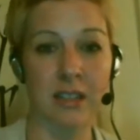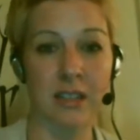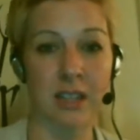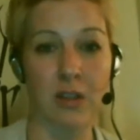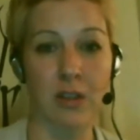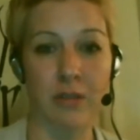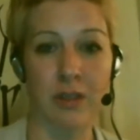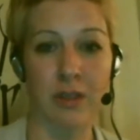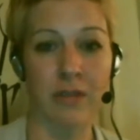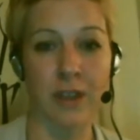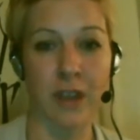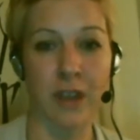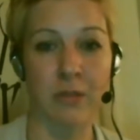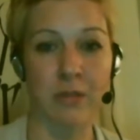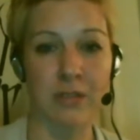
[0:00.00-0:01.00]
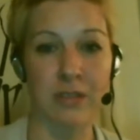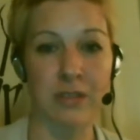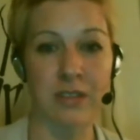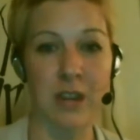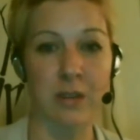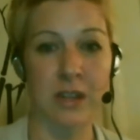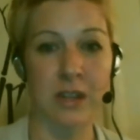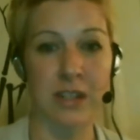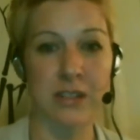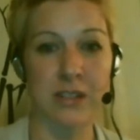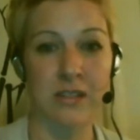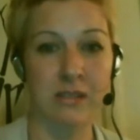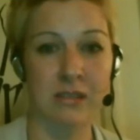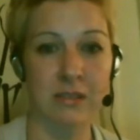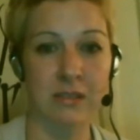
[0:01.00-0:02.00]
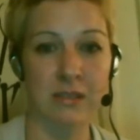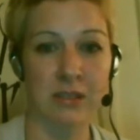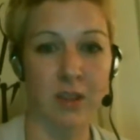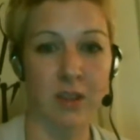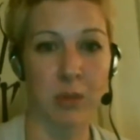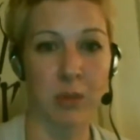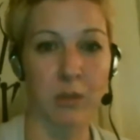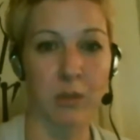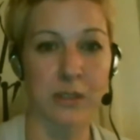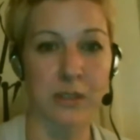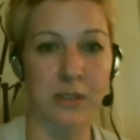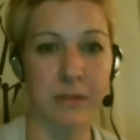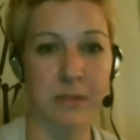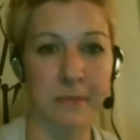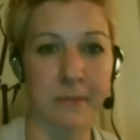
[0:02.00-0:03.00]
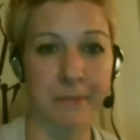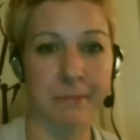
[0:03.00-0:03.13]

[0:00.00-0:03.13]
Get over your fight with Tyrese, you big wuss.